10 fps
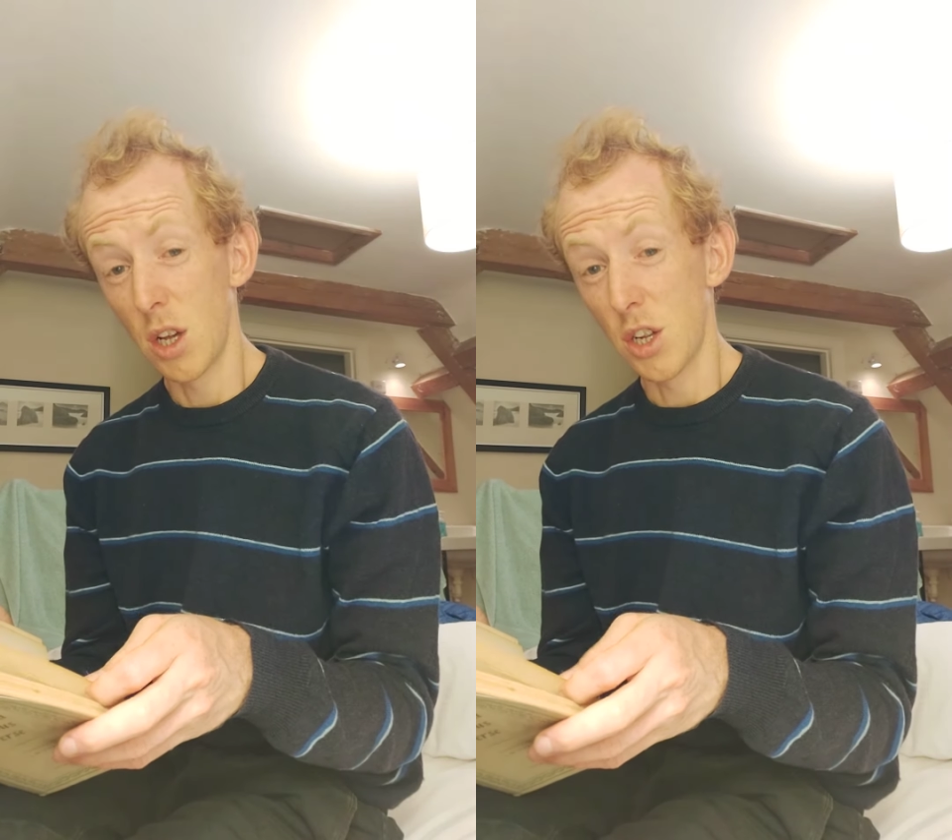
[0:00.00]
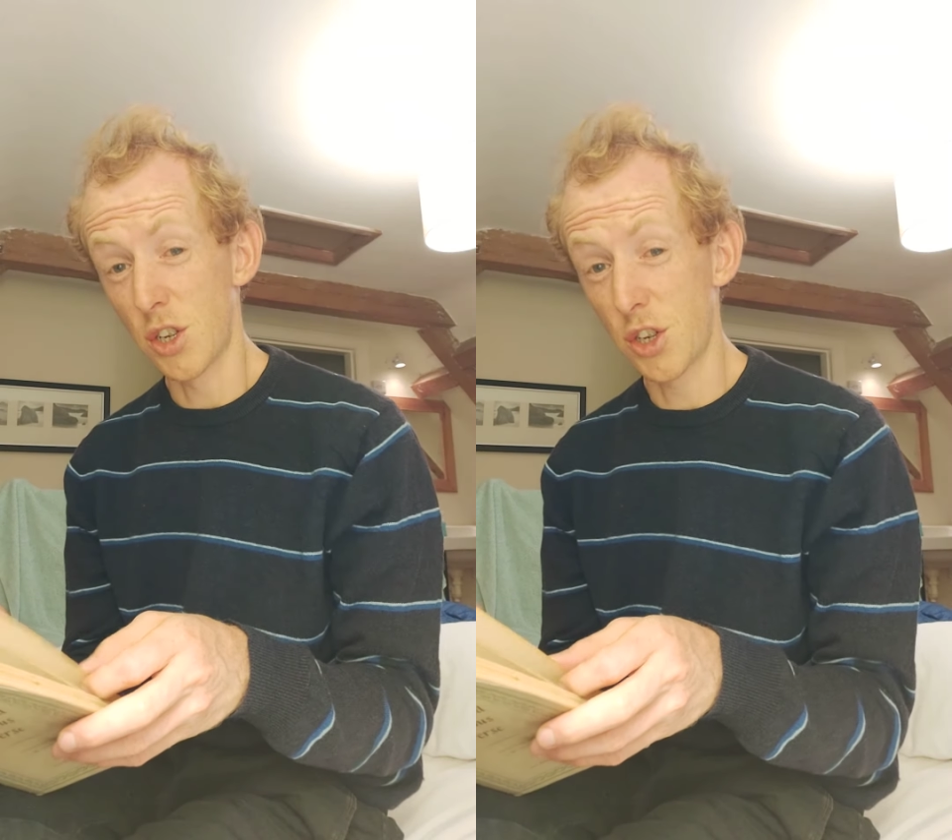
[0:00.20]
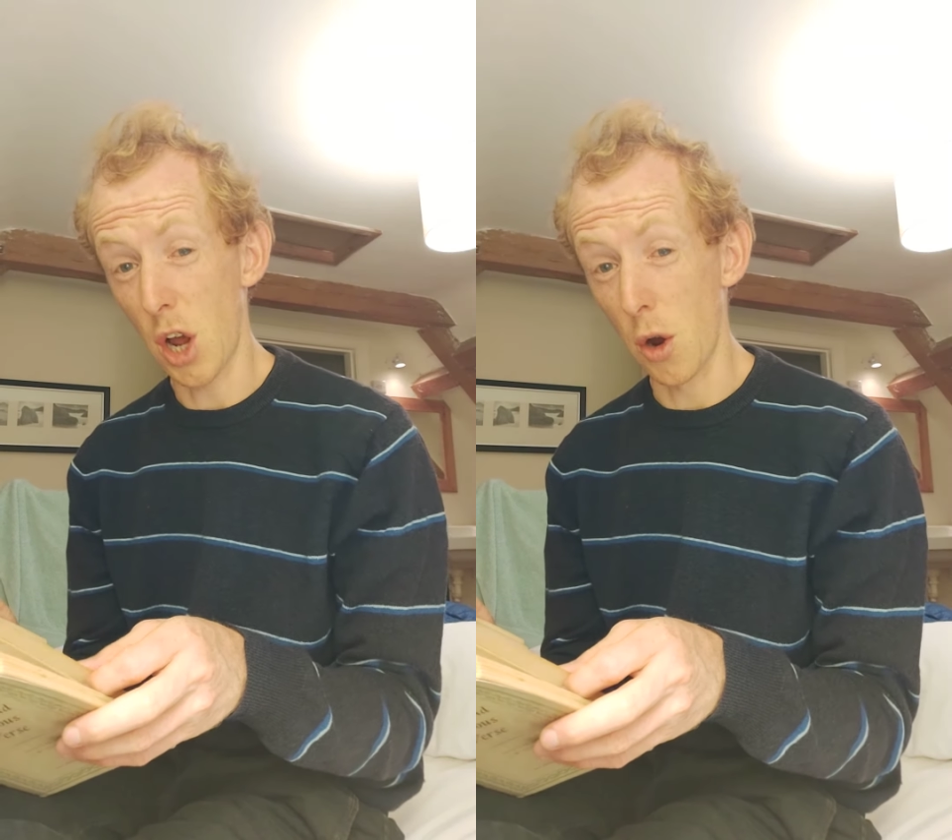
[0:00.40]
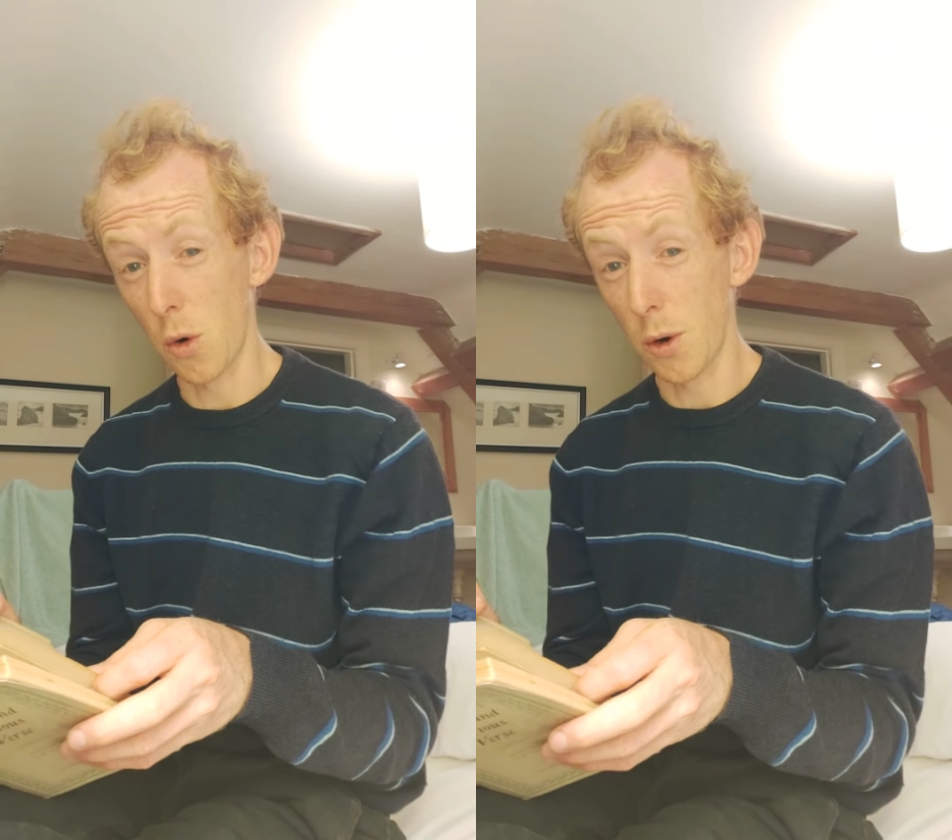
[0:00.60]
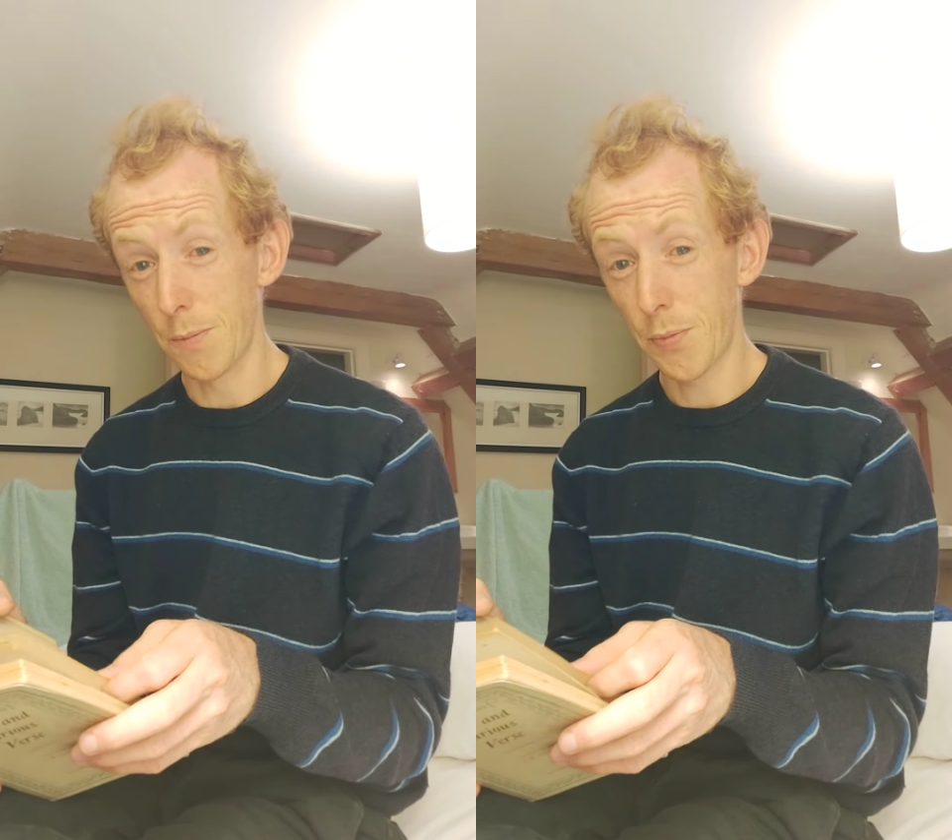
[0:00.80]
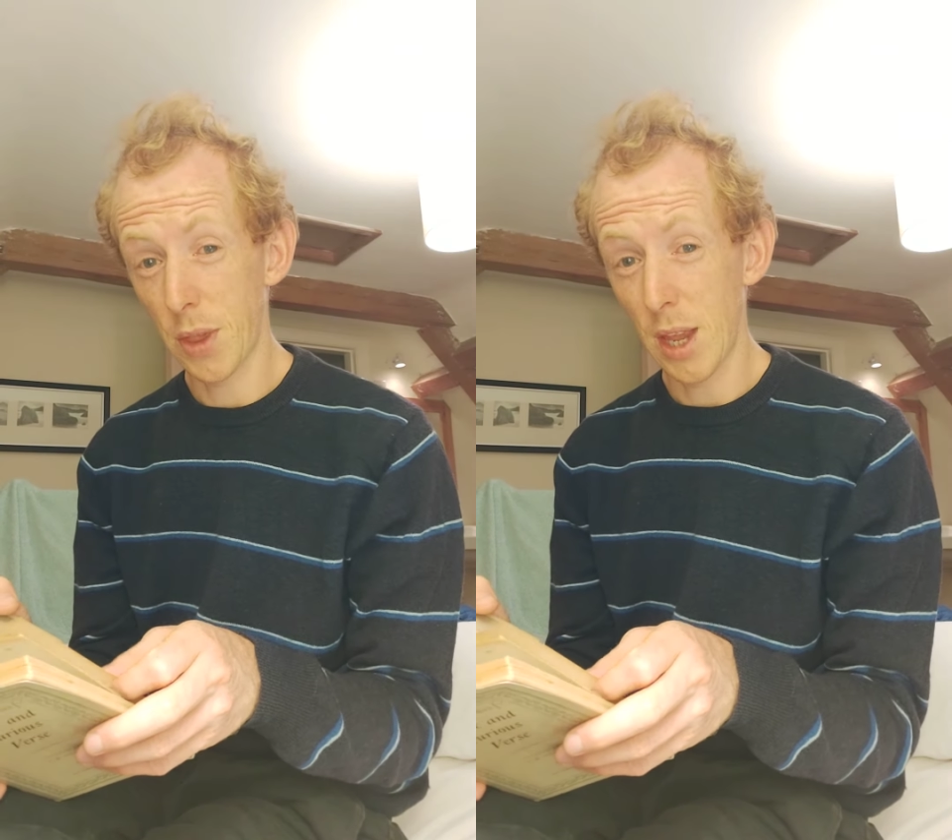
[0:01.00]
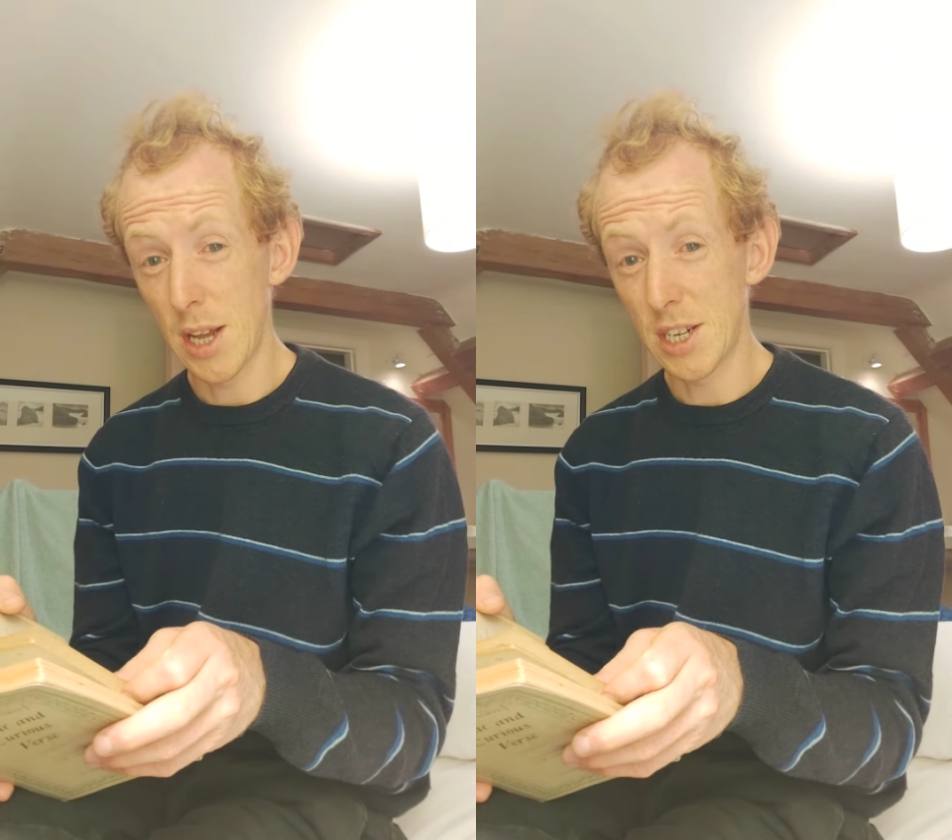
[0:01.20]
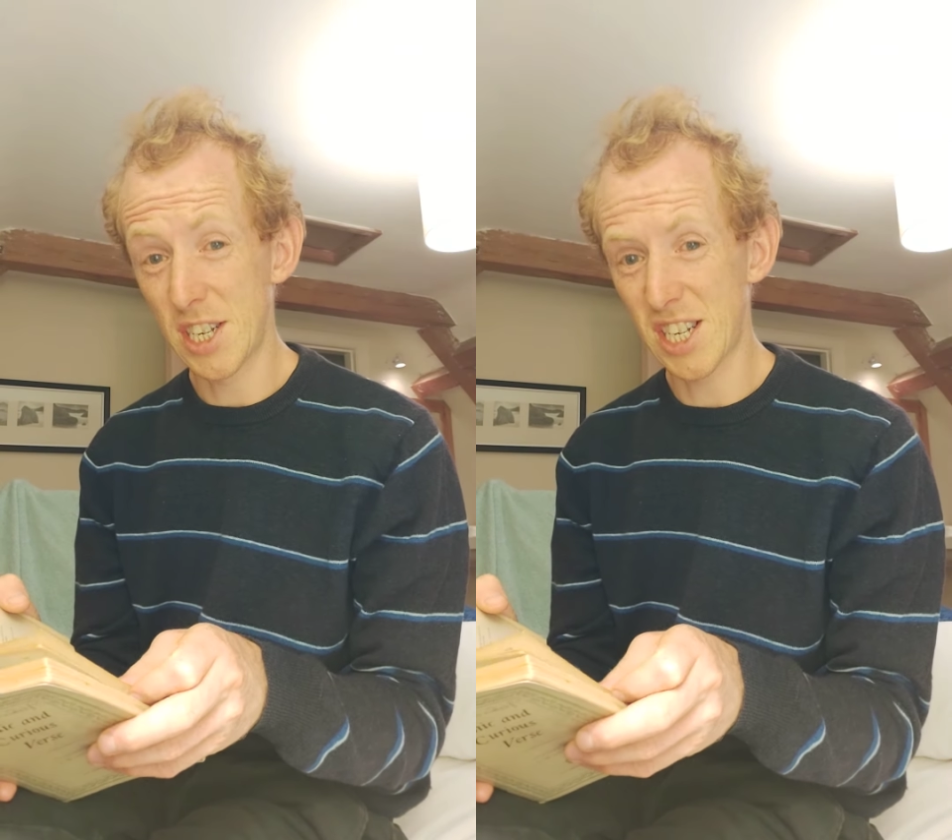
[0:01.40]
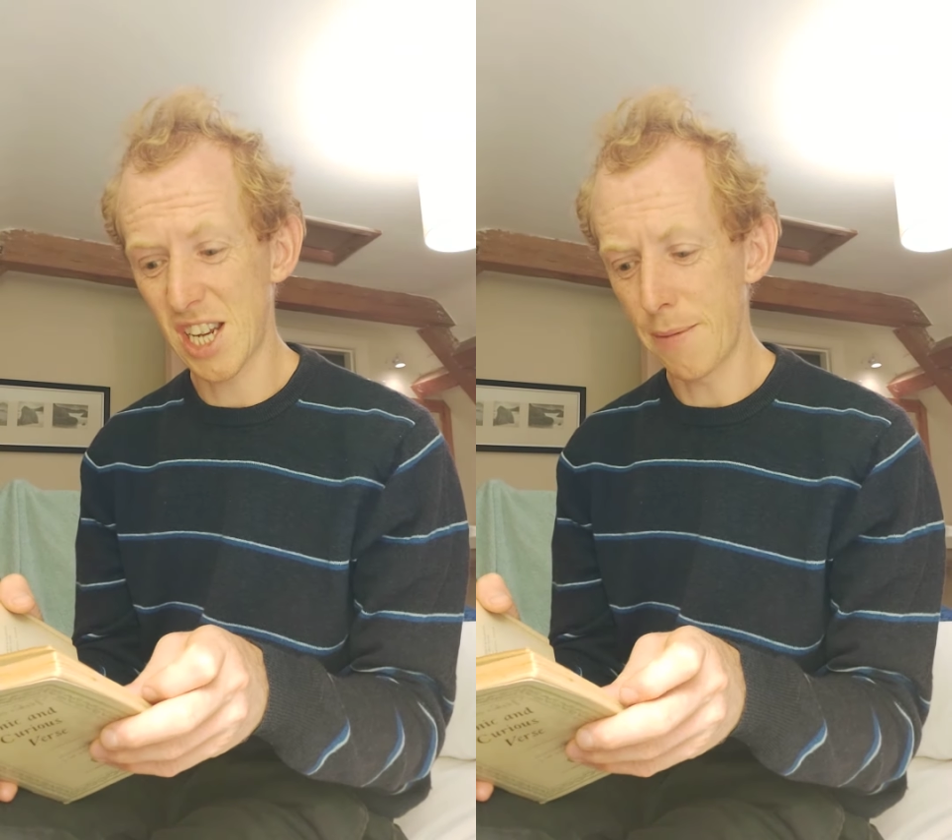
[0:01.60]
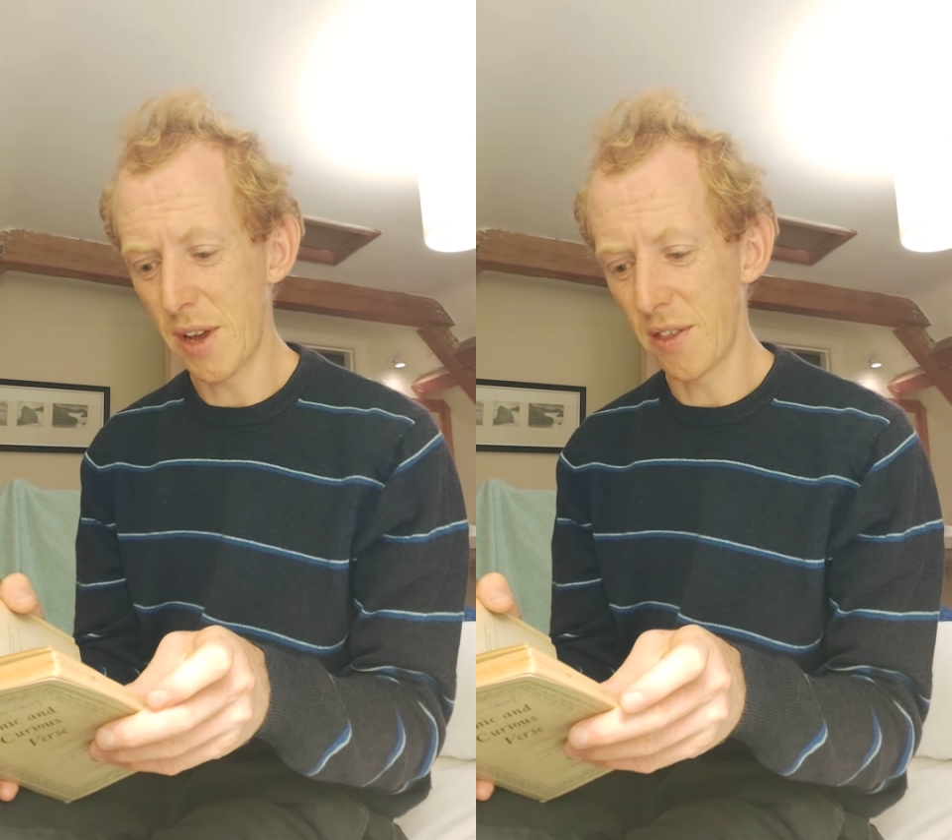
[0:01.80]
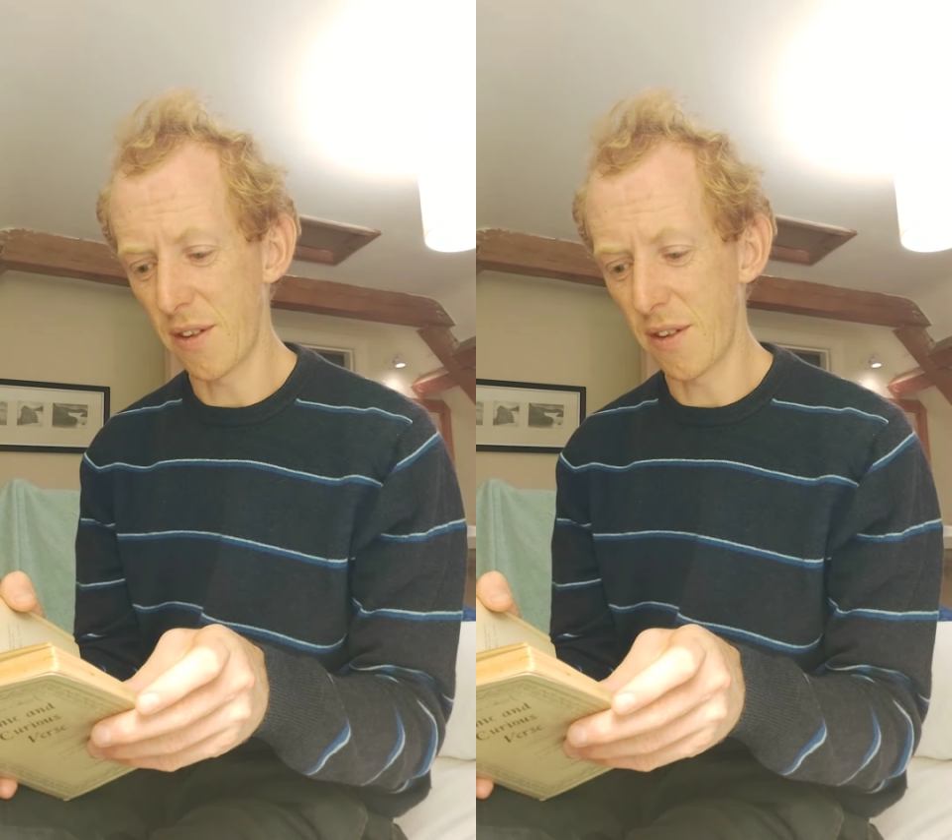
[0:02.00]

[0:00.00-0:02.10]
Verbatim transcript: So, skimming